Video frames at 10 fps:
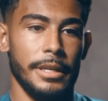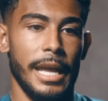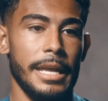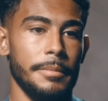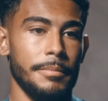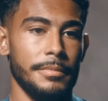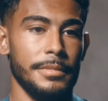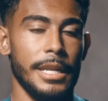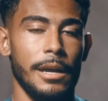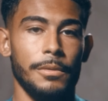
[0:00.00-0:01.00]
The game
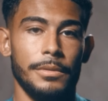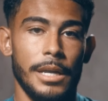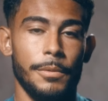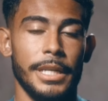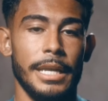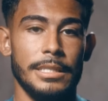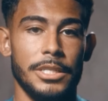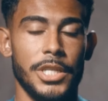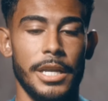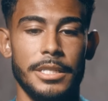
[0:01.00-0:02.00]
nowadays
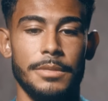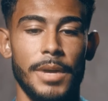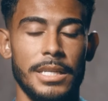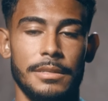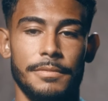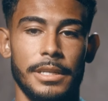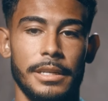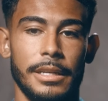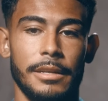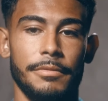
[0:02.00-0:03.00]
has changed
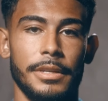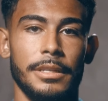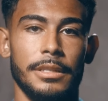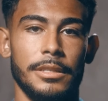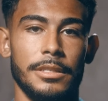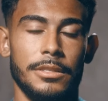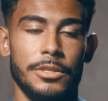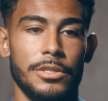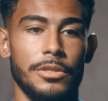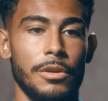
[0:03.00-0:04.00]
massively, and I think there's
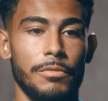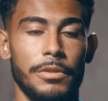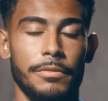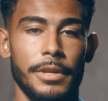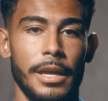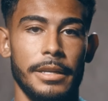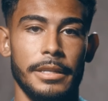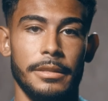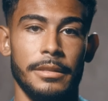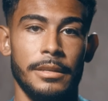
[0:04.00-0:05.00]
just no room for that
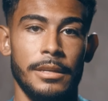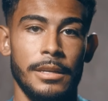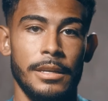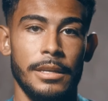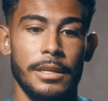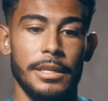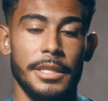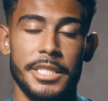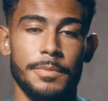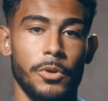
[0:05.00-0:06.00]
in
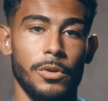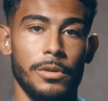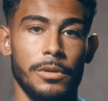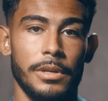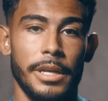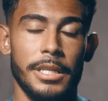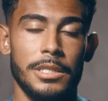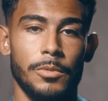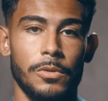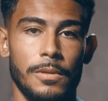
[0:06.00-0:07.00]
this sport or any
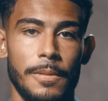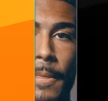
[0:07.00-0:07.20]
sport.